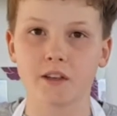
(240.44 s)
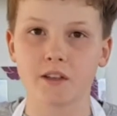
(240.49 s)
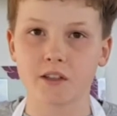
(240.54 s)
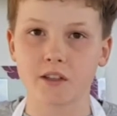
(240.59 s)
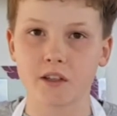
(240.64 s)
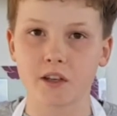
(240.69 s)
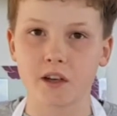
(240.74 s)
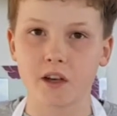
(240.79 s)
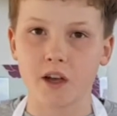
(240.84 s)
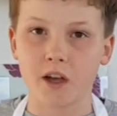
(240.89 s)
wait.
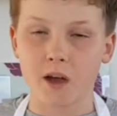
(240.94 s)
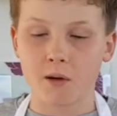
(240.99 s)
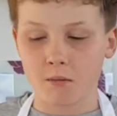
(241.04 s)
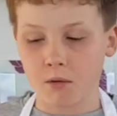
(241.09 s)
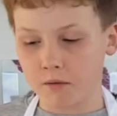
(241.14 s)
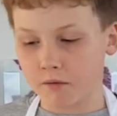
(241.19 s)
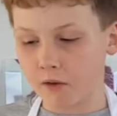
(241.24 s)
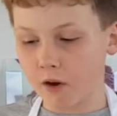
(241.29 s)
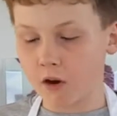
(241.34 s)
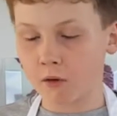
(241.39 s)

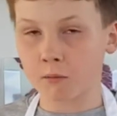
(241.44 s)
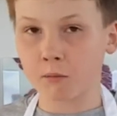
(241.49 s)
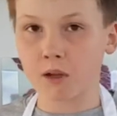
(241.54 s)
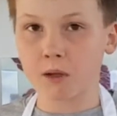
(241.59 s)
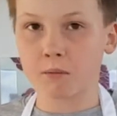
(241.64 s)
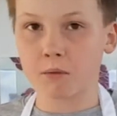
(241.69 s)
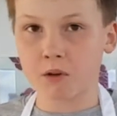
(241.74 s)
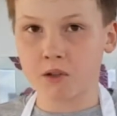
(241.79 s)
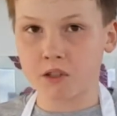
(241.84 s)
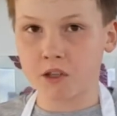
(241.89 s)

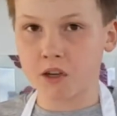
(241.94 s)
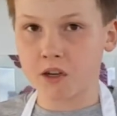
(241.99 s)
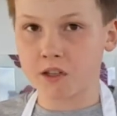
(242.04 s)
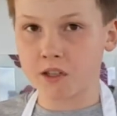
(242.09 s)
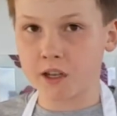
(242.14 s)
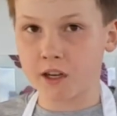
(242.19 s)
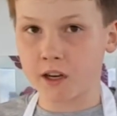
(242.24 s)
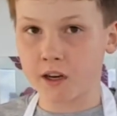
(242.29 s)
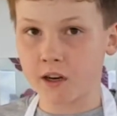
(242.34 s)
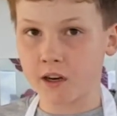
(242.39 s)
Preferably put
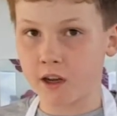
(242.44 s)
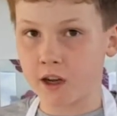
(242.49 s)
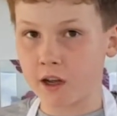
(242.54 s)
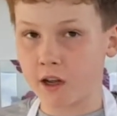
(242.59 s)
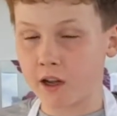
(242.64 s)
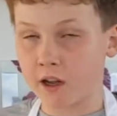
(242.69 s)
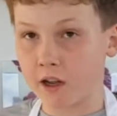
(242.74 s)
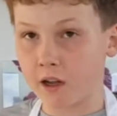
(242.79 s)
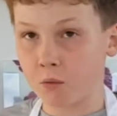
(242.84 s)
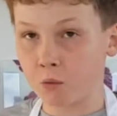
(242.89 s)
it in
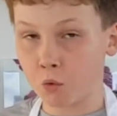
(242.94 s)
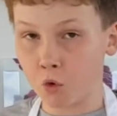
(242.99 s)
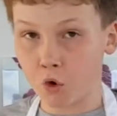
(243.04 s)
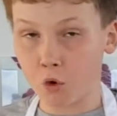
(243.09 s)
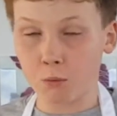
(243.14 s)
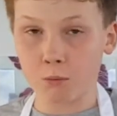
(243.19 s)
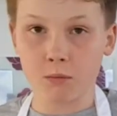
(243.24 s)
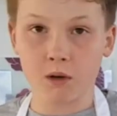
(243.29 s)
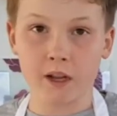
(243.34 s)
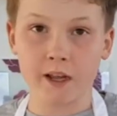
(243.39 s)
a
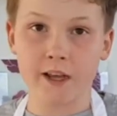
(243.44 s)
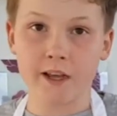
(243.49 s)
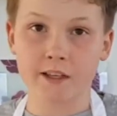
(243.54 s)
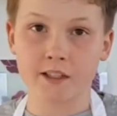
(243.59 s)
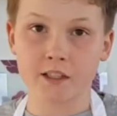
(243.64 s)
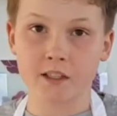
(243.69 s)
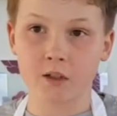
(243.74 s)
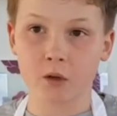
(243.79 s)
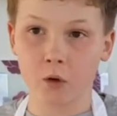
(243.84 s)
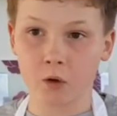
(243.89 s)
warm
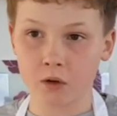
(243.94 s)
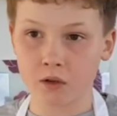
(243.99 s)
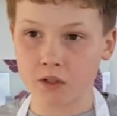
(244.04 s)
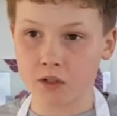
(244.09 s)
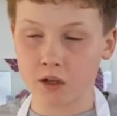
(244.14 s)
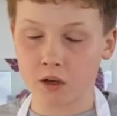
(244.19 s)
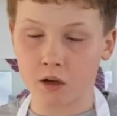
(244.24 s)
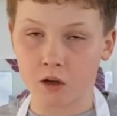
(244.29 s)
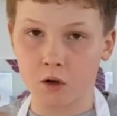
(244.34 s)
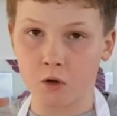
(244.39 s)
place,
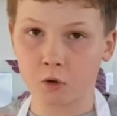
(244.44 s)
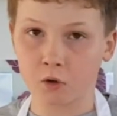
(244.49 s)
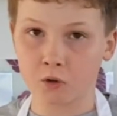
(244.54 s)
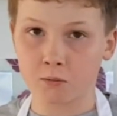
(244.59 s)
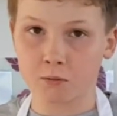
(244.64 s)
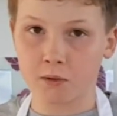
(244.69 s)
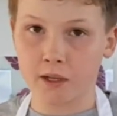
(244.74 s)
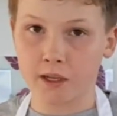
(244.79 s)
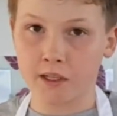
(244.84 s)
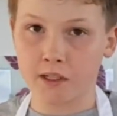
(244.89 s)
not a
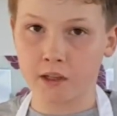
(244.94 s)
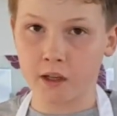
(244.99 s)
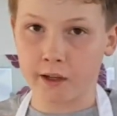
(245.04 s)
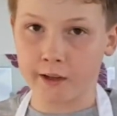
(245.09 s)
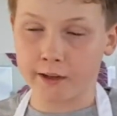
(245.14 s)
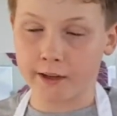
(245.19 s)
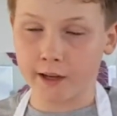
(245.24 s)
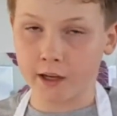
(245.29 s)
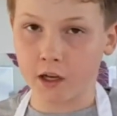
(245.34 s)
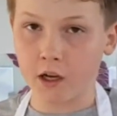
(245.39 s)
cold place,
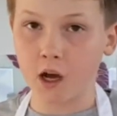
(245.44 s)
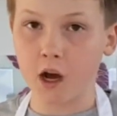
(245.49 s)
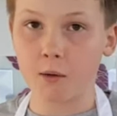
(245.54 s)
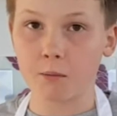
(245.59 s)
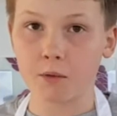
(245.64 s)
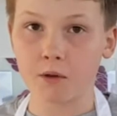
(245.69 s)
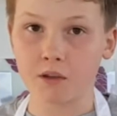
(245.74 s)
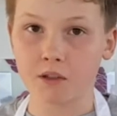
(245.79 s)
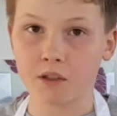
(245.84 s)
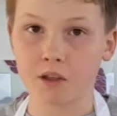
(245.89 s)
like in a
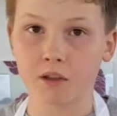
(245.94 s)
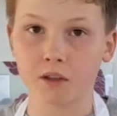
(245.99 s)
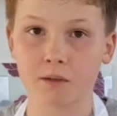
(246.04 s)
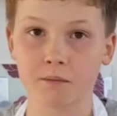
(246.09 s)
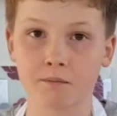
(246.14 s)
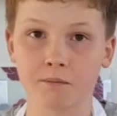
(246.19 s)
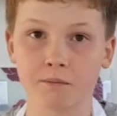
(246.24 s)
cupboard.